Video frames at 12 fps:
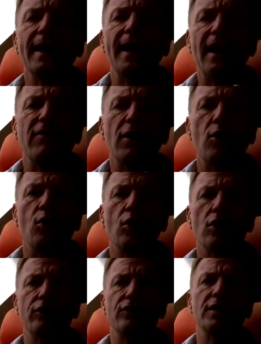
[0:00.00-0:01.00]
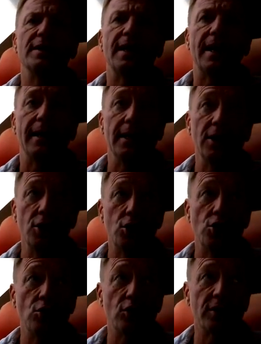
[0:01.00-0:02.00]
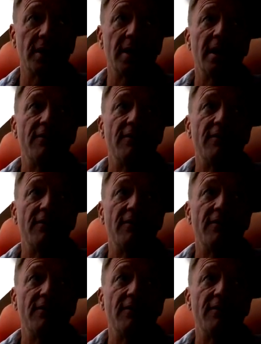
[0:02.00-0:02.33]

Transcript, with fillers: cover all of these issues